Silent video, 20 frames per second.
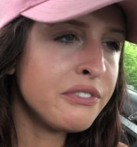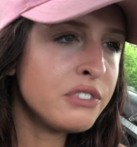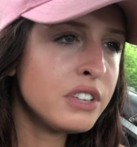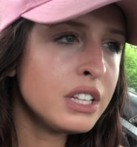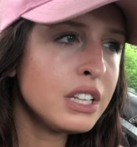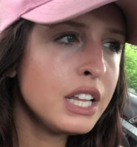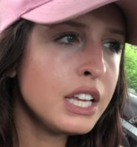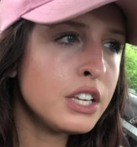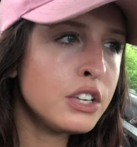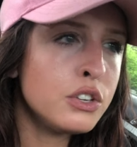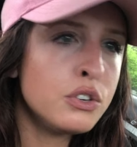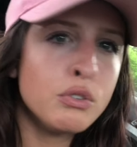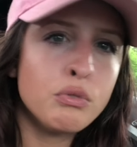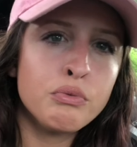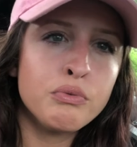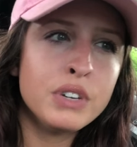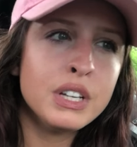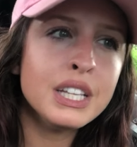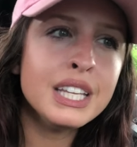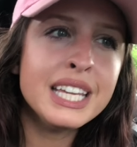feel like you're
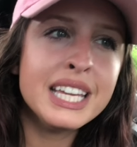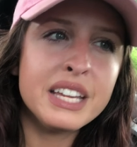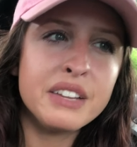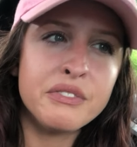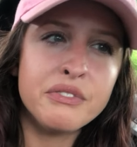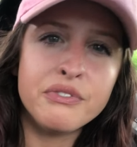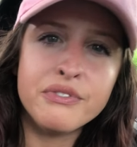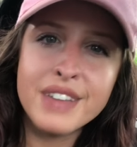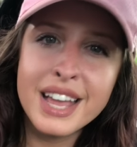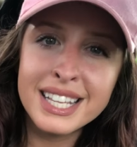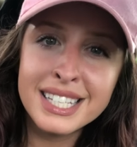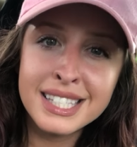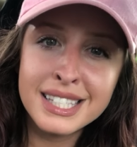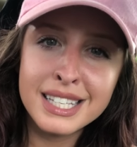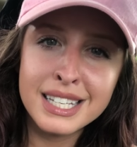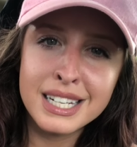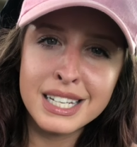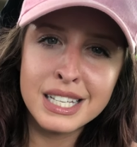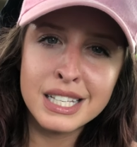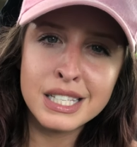really
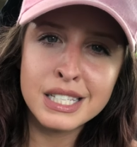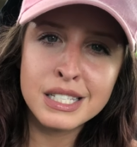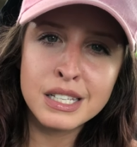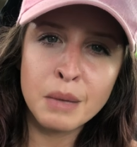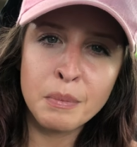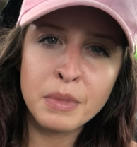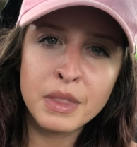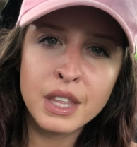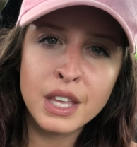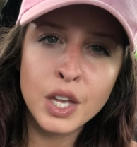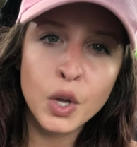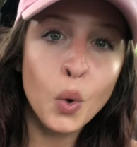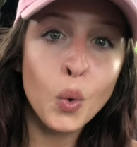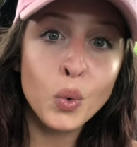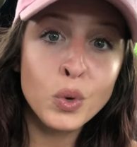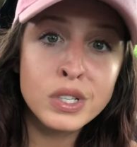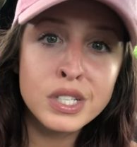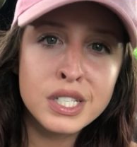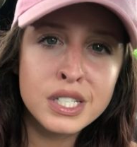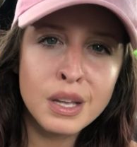invested in something
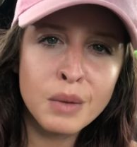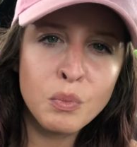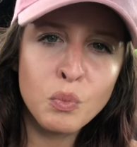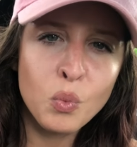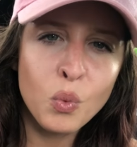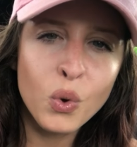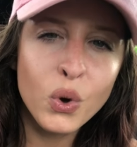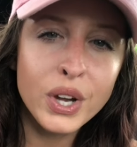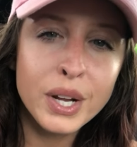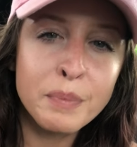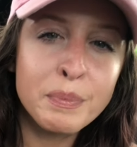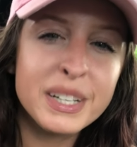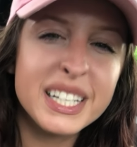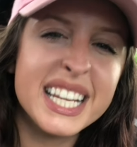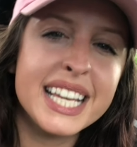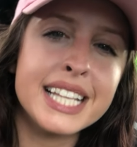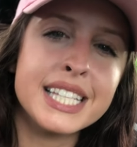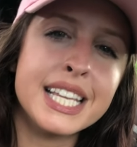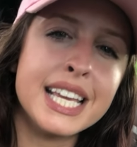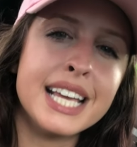or someone, but
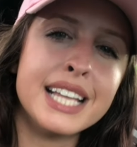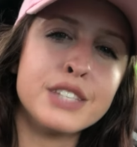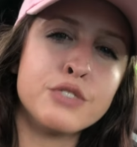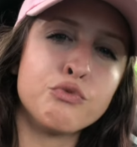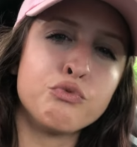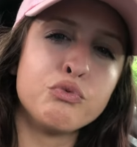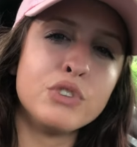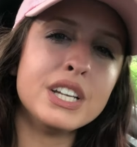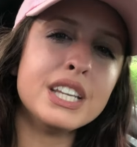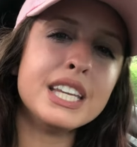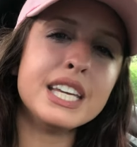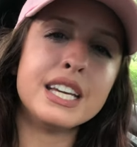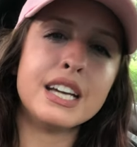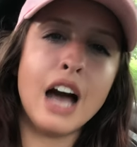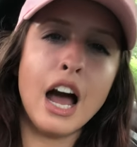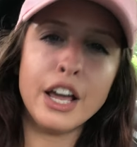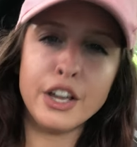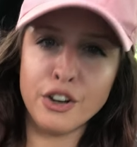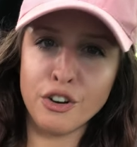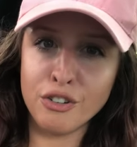it's it's really
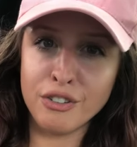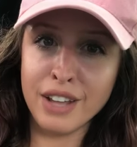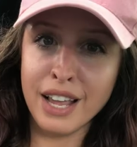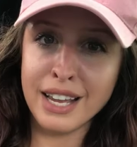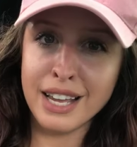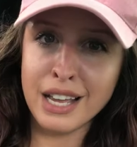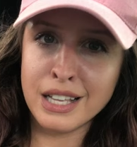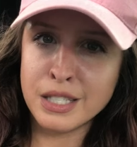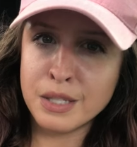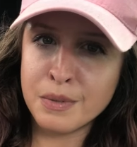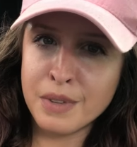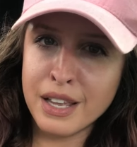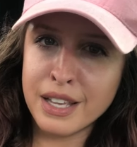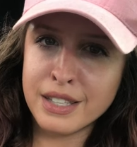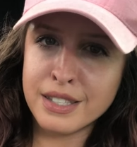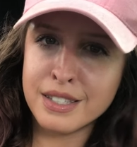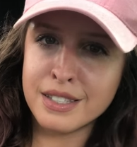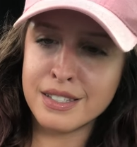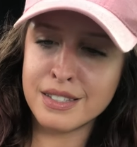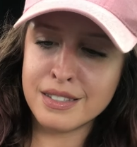got your like it's
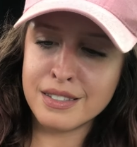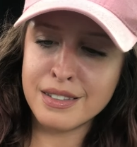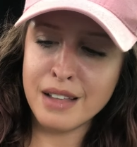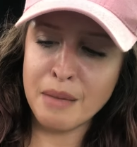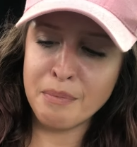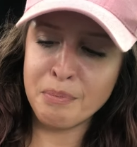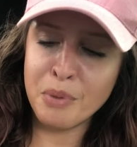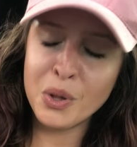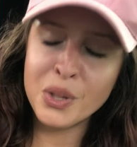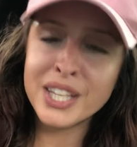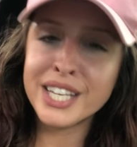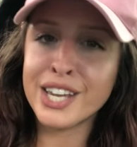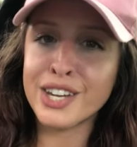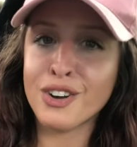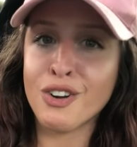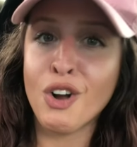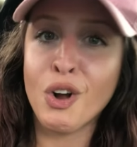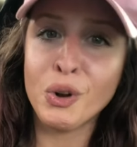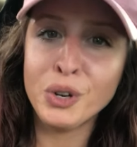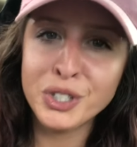it's I'm pulling at
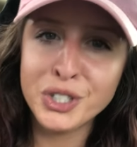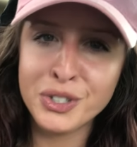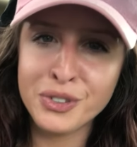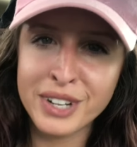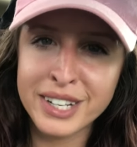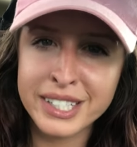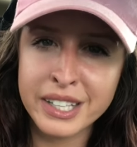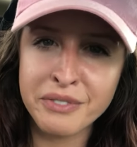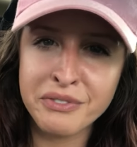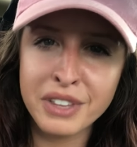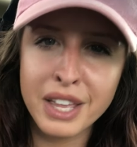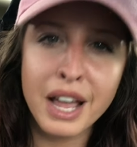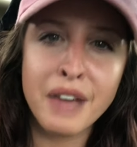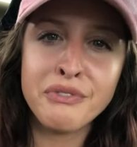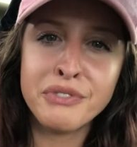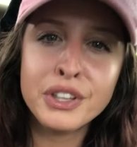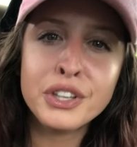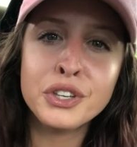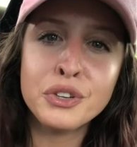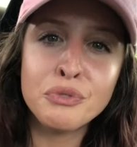your heartstrings. I feel like I
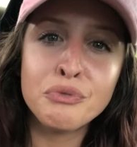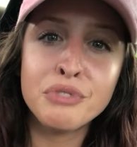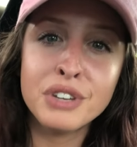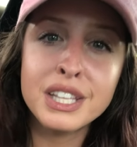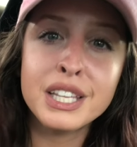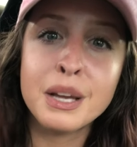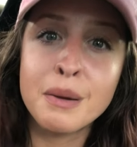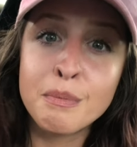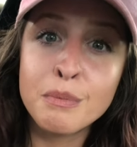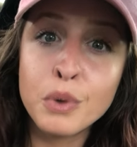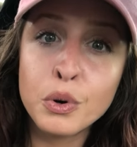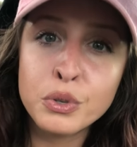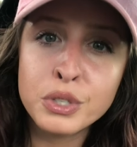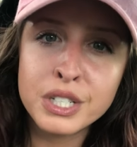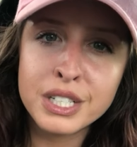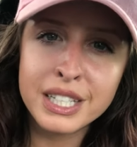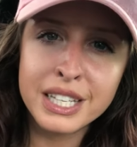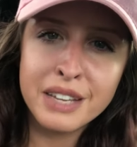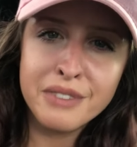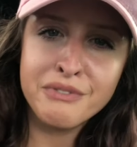feel like you're really
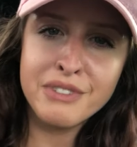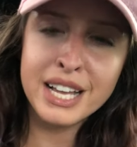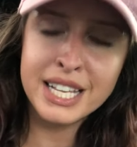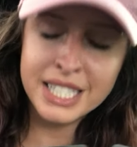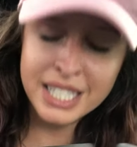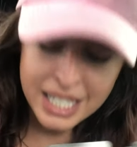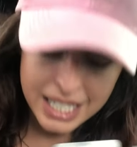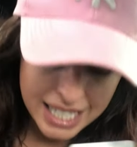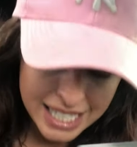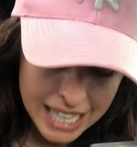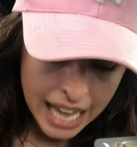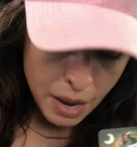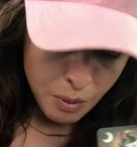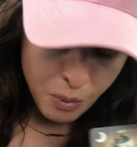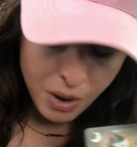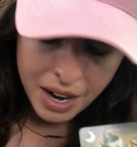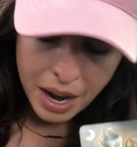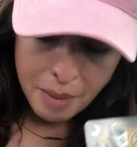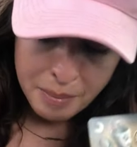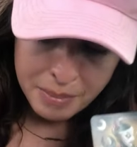emotionally invested in this. I want